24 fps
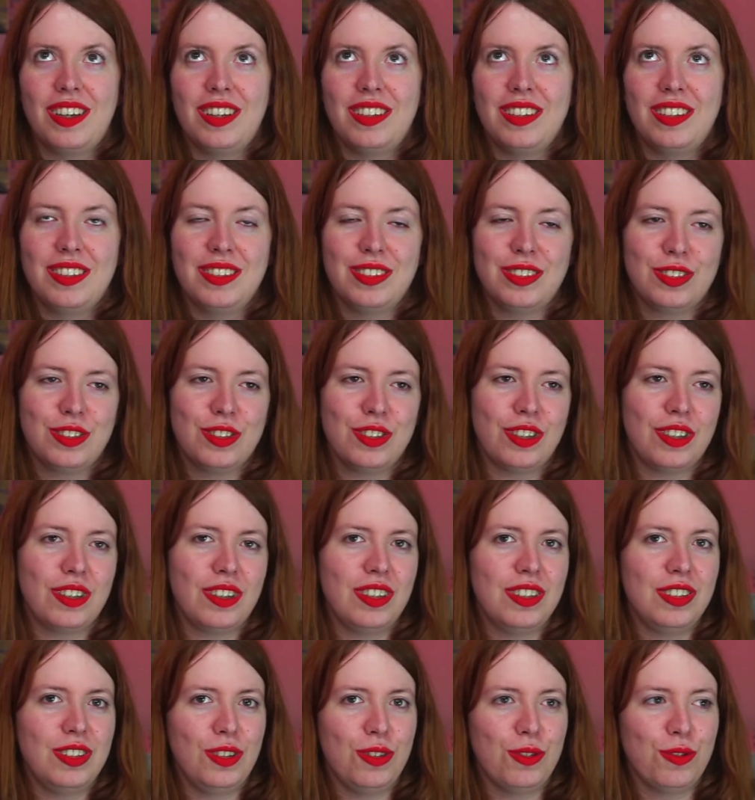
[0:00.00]
This is
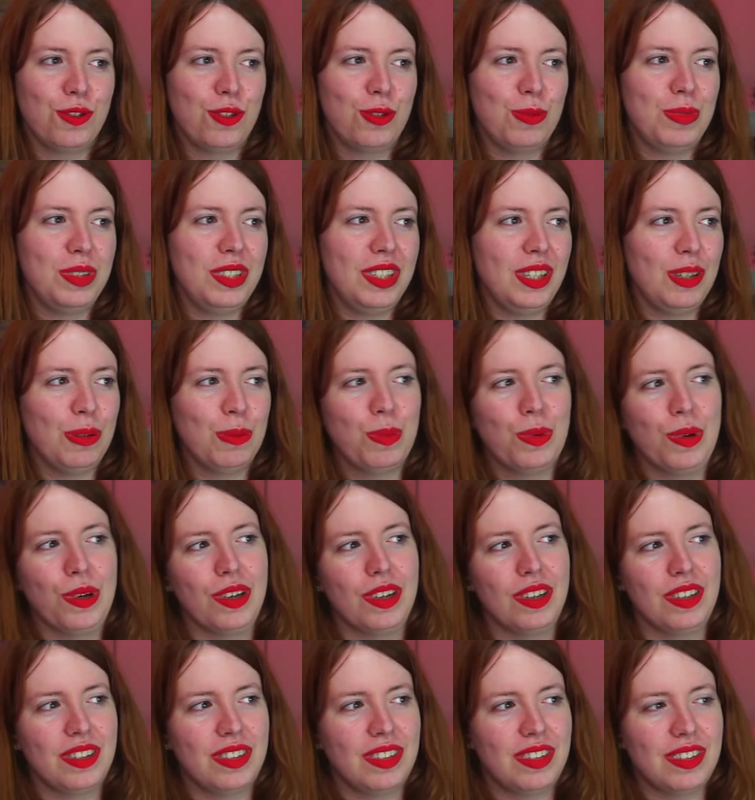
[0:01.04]
nothing new for me,
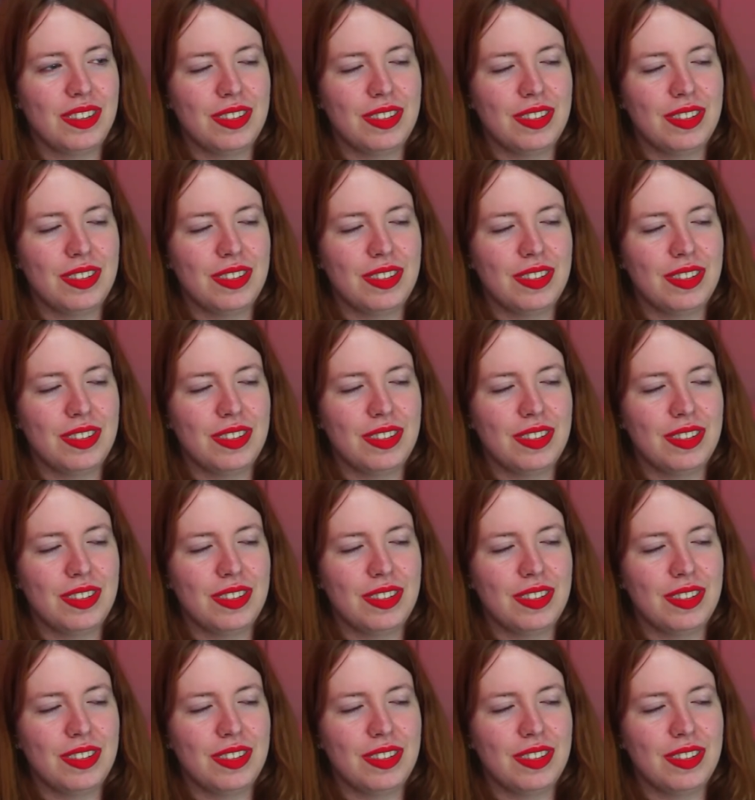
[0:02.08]
but